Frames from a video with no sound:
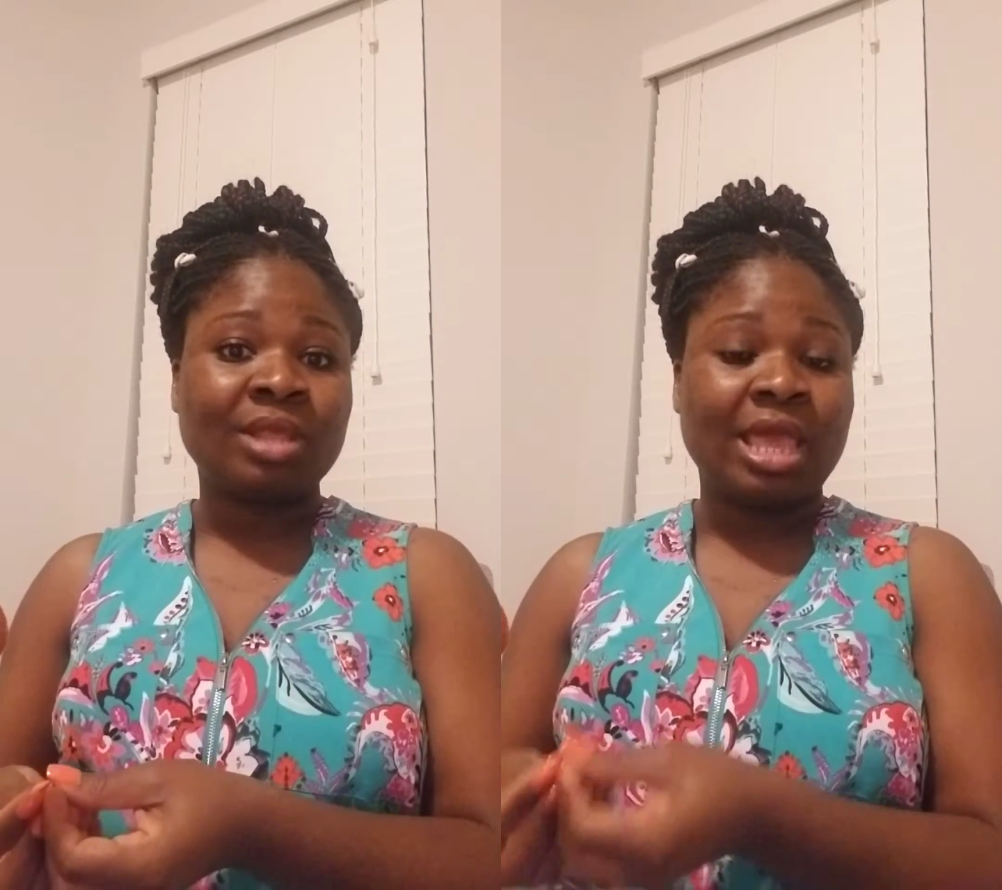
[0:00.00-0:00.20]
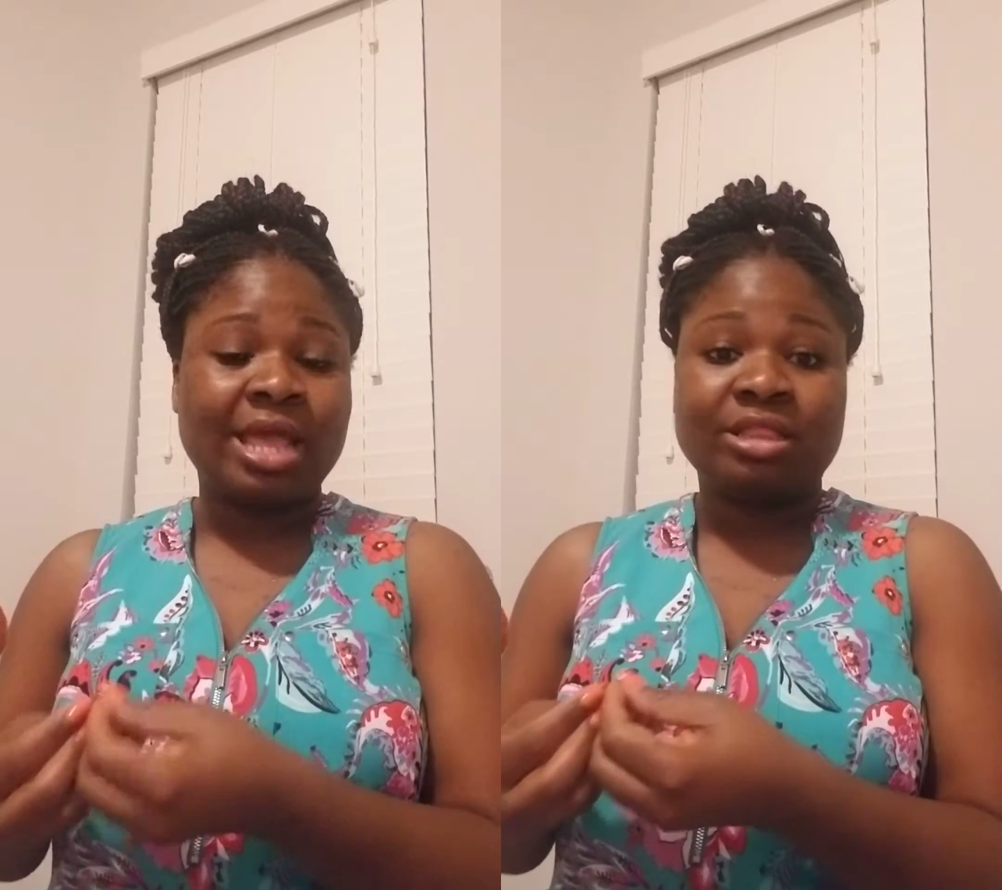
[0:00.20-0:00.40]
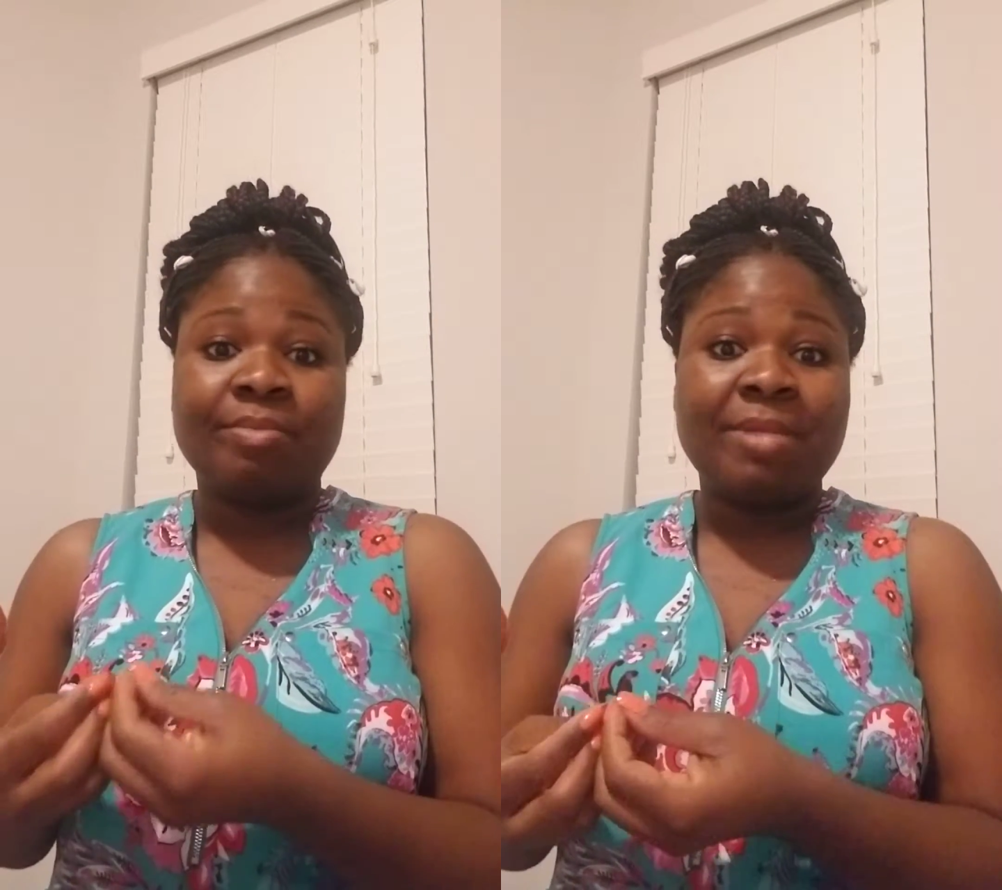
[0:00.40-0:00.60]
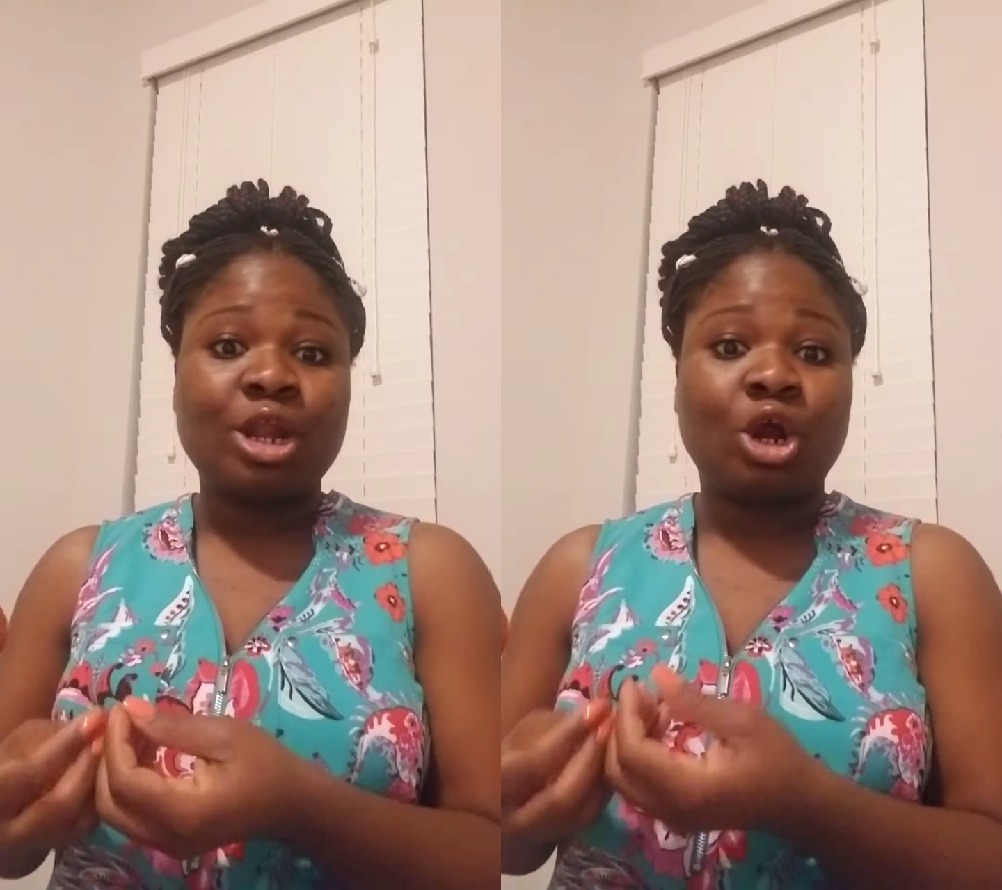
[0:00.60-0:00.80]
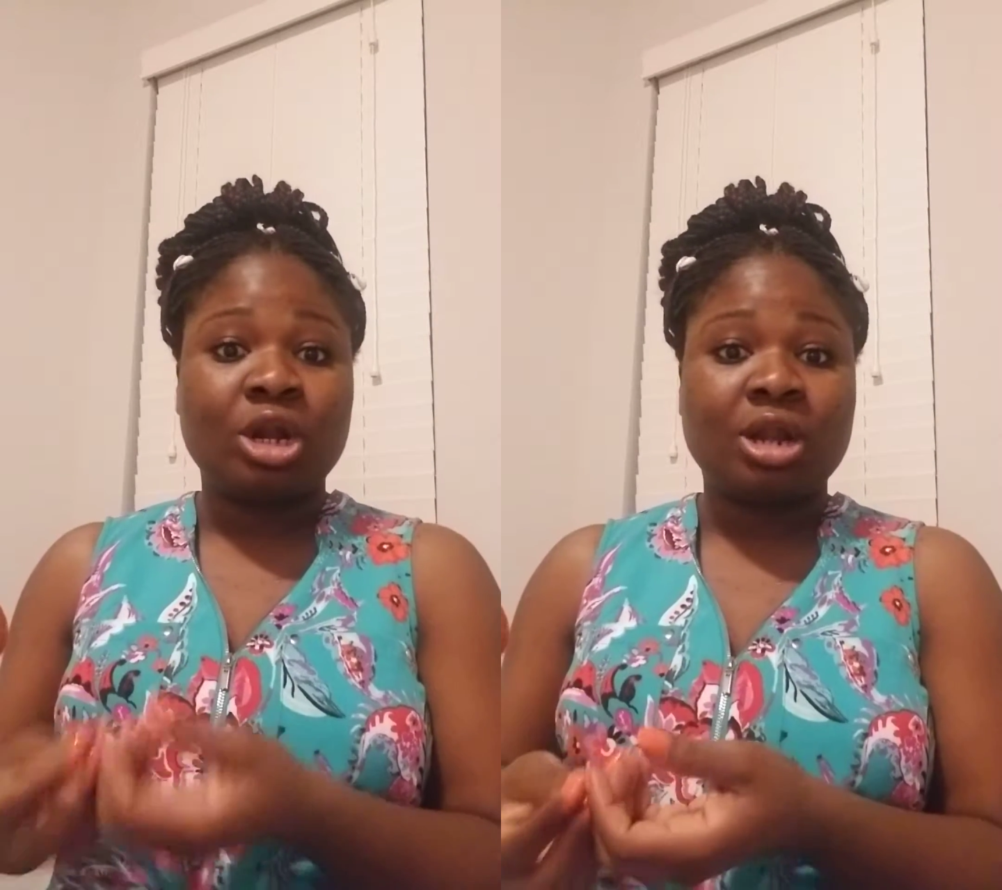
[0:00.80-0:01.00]
and the
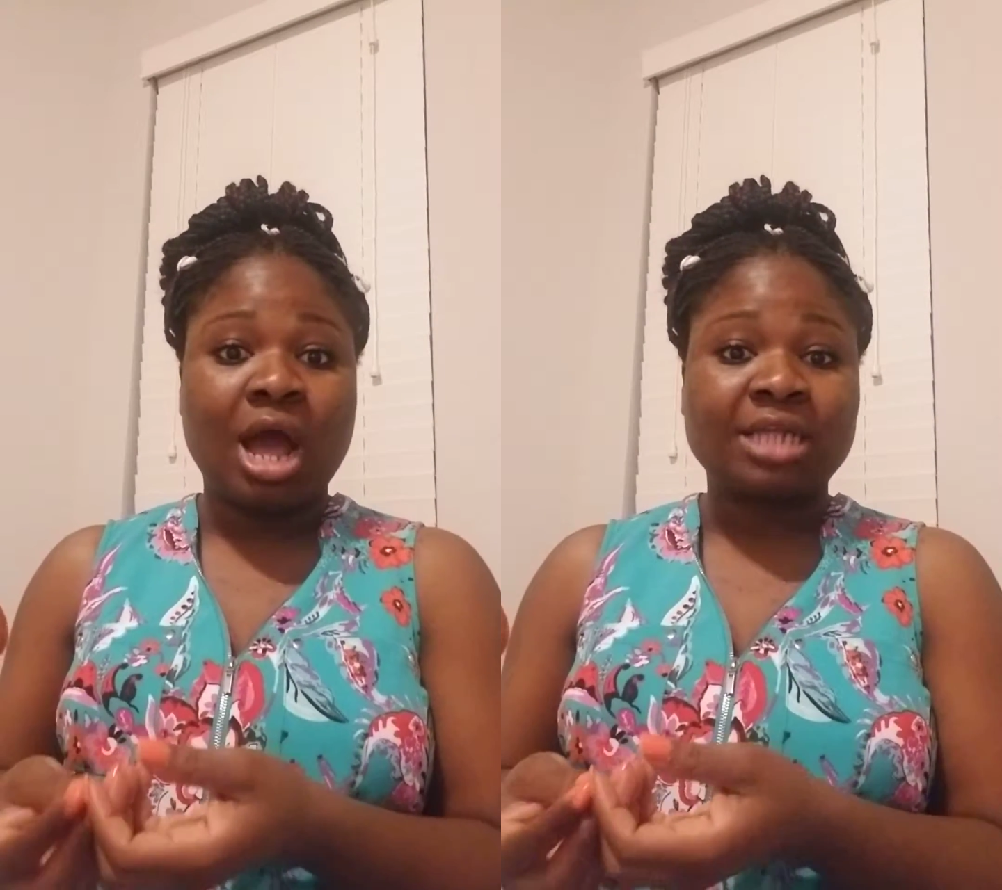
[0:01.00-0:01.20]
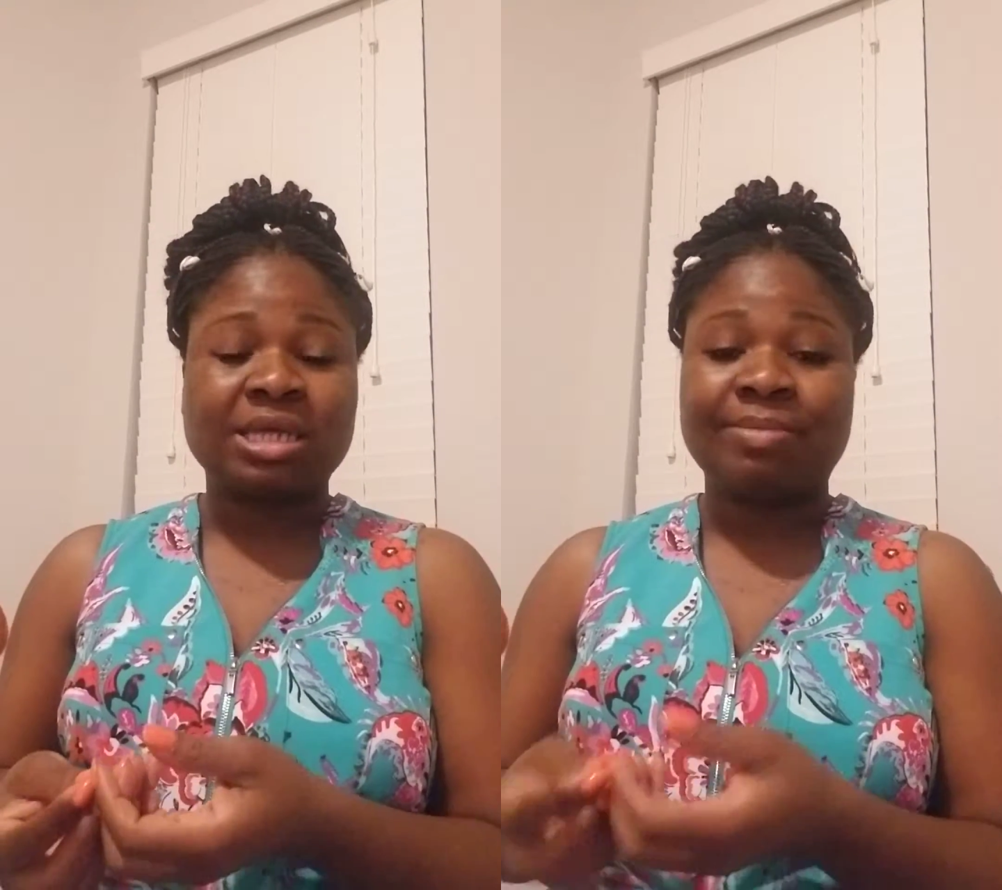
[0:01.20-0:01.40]
men are not.